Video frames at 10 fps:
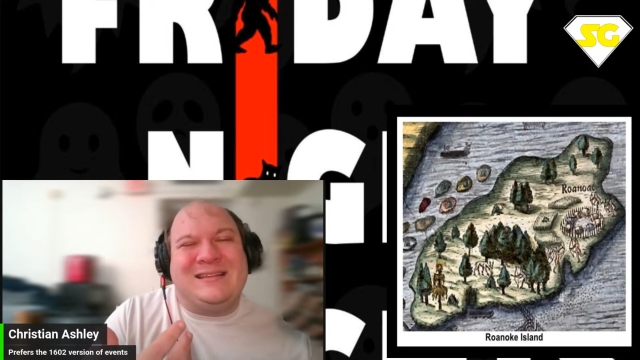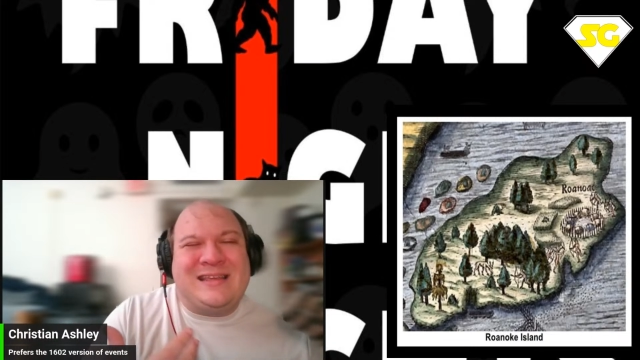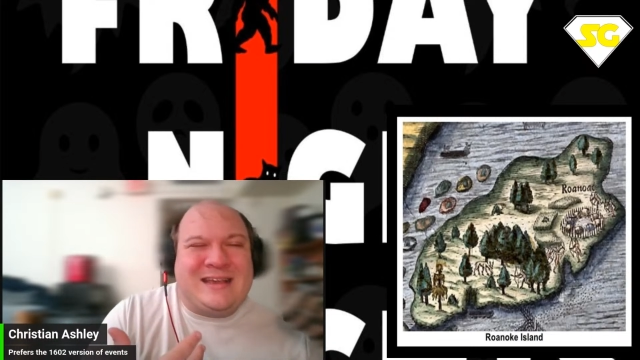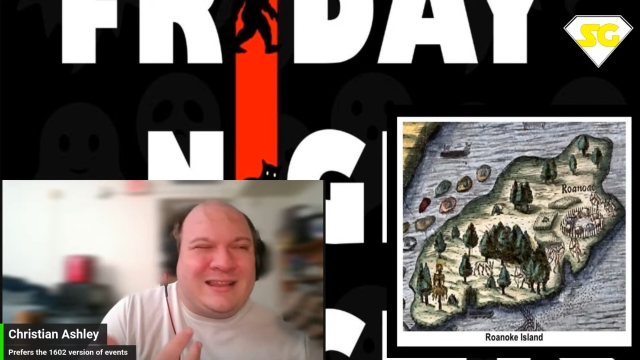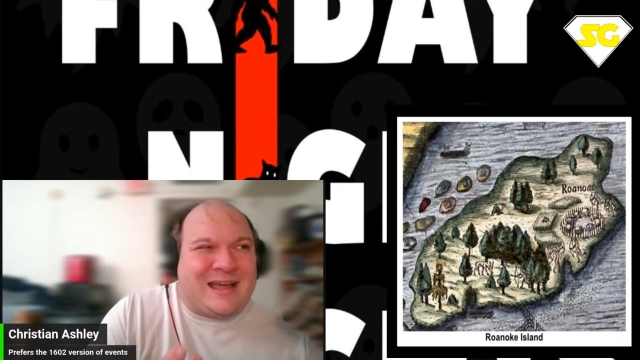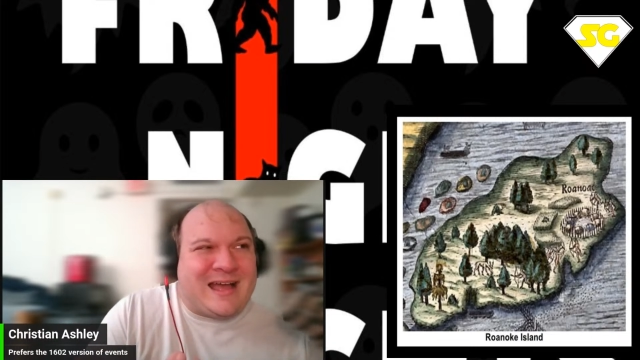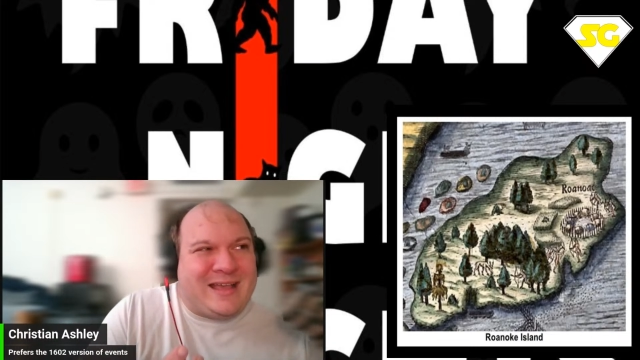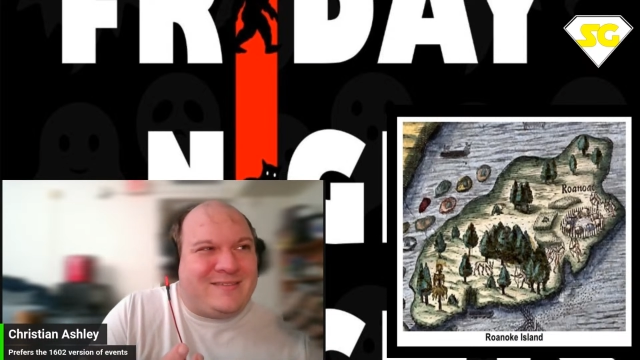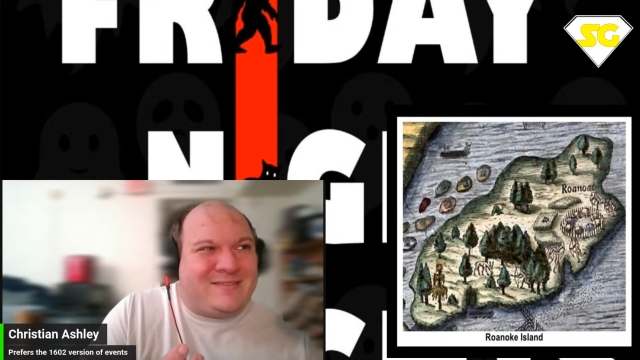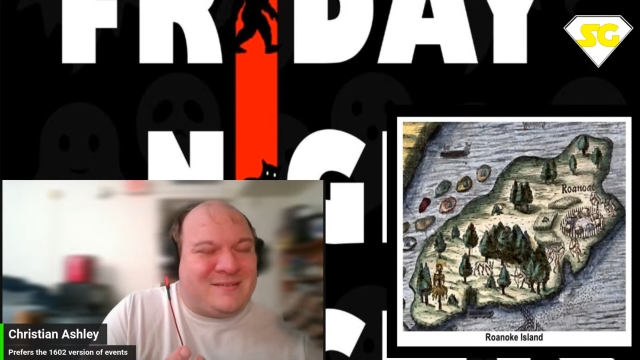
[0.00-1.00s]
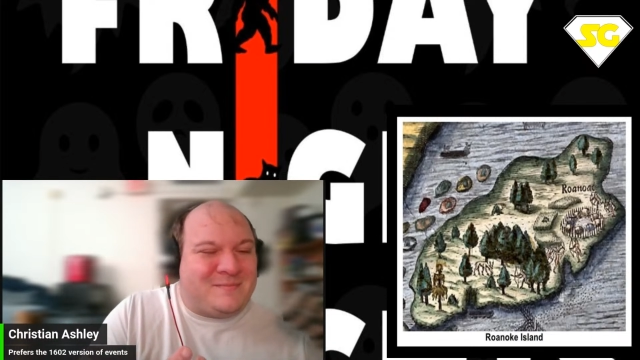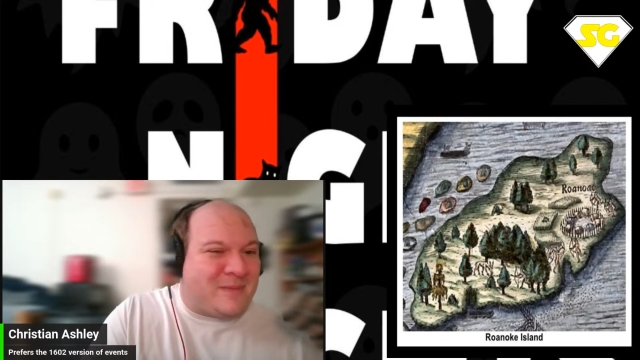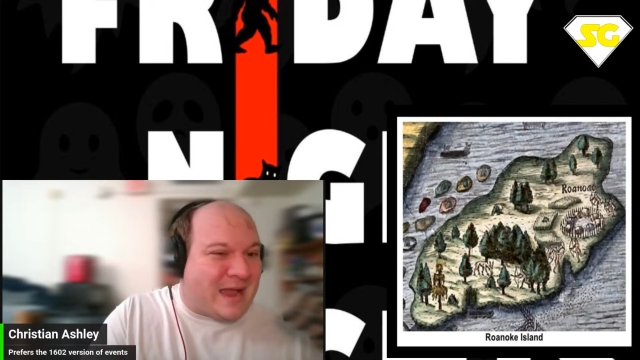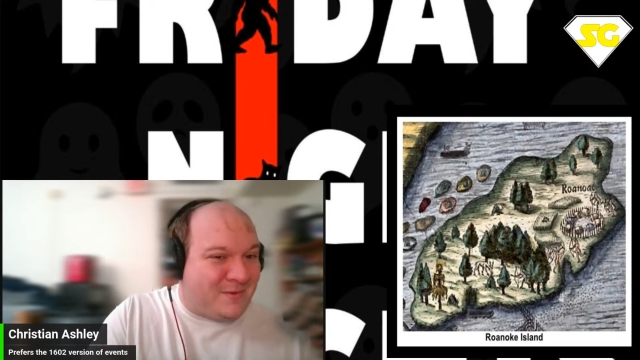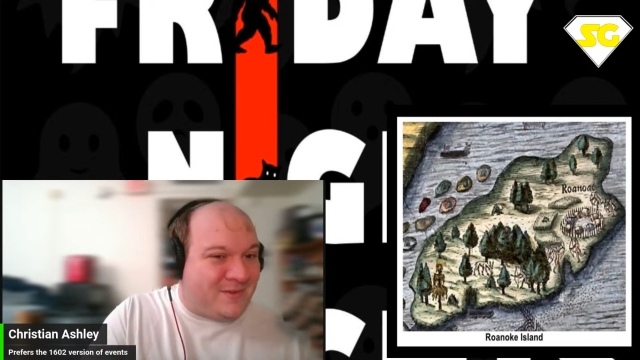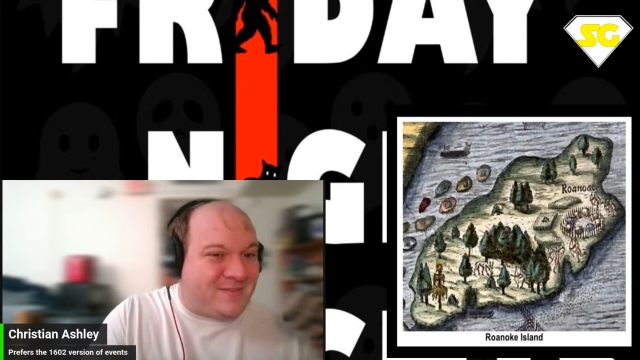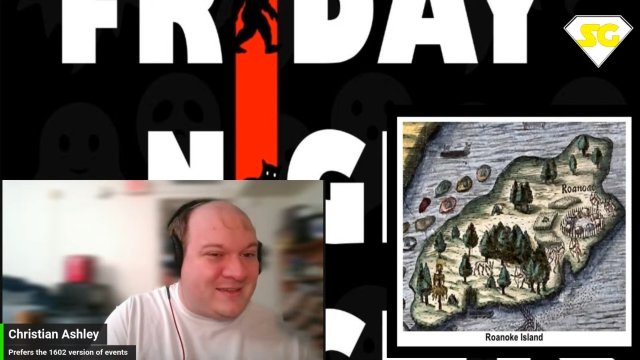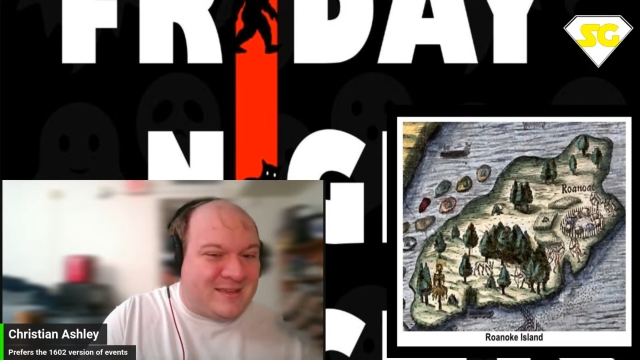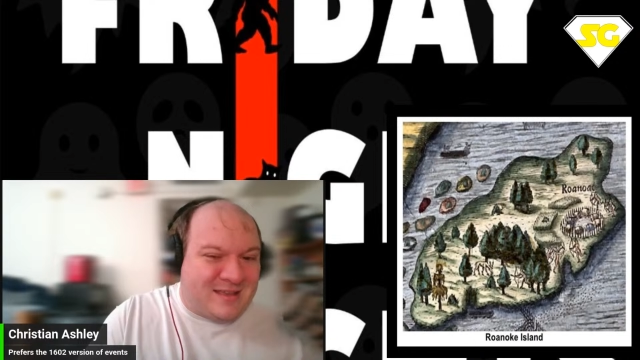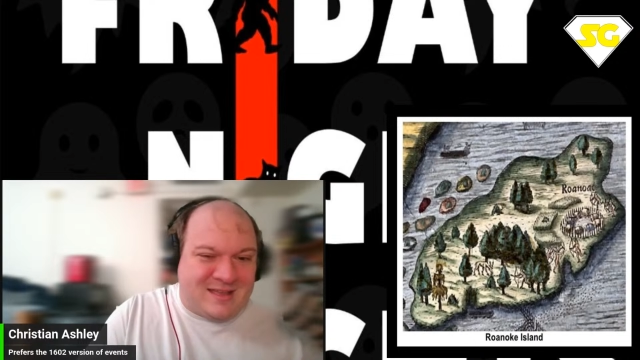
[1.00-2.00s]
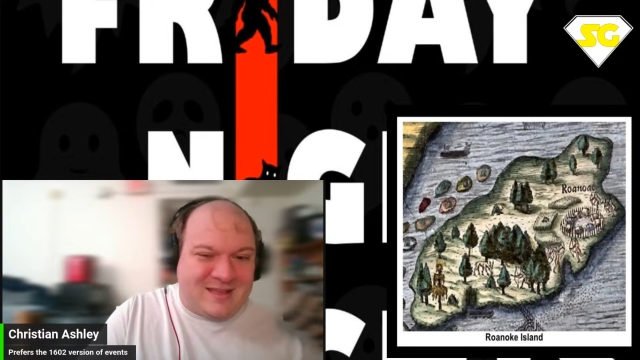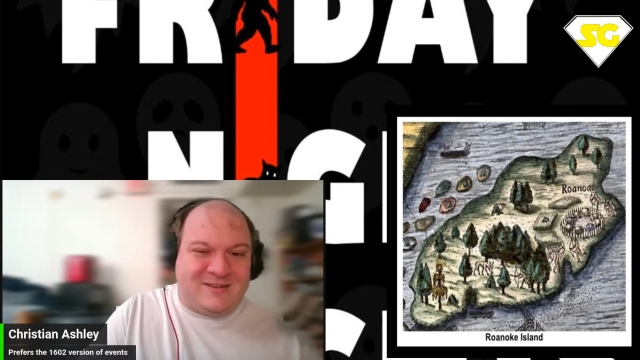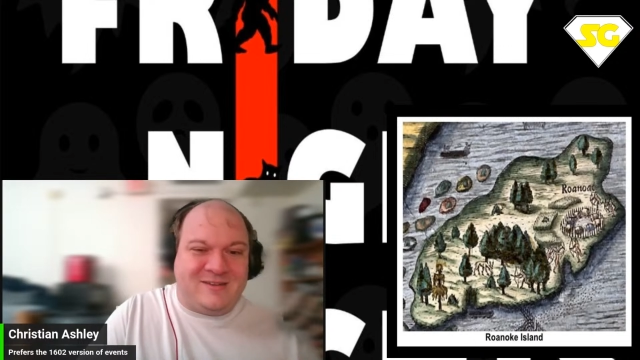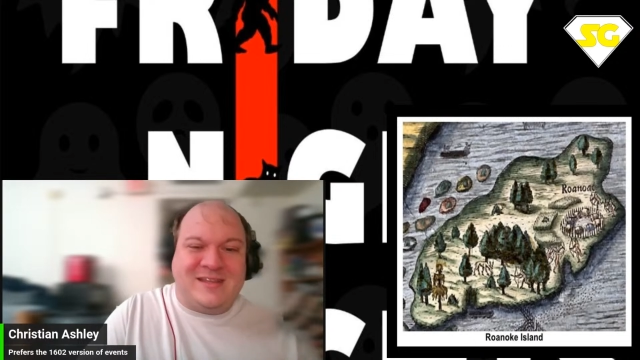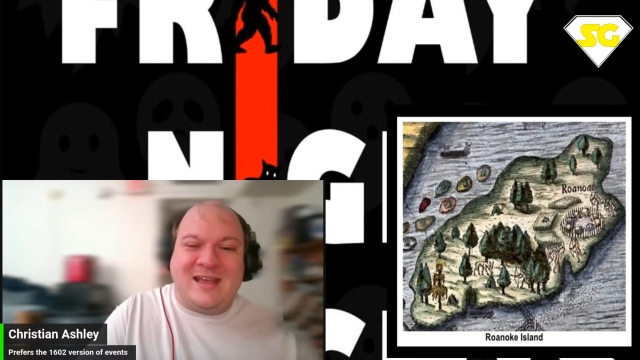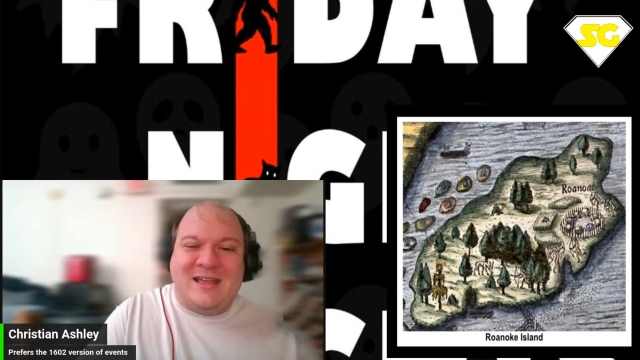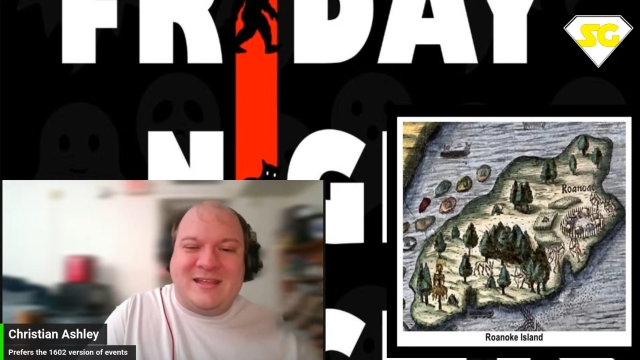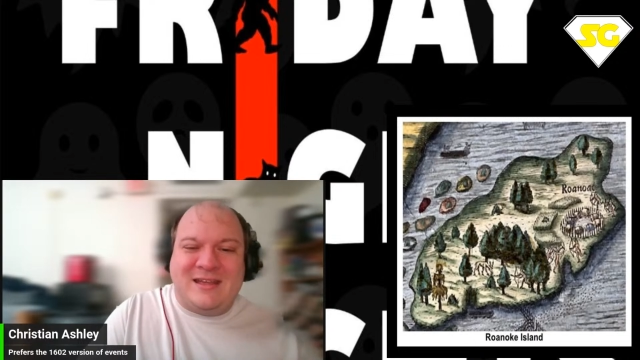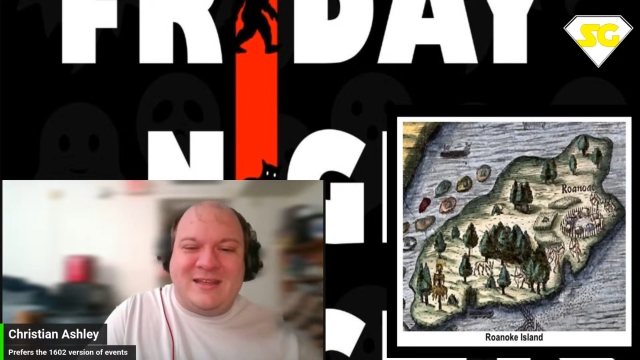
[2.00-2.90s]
legalized piracy. Sure, yeah.